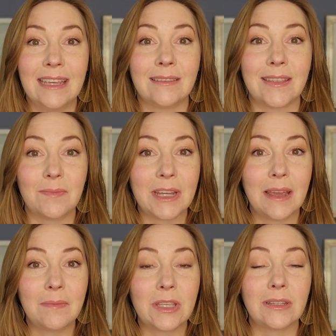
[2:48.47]

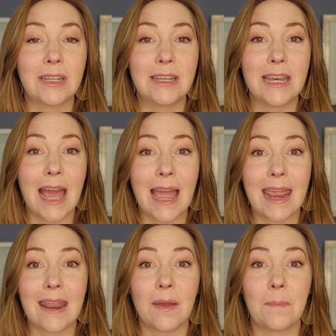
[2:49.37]
sometimes to
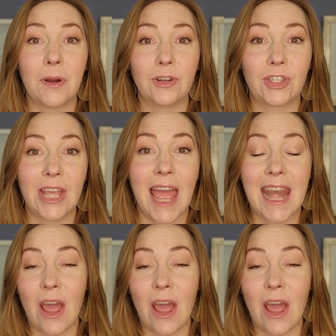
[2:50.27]
9%.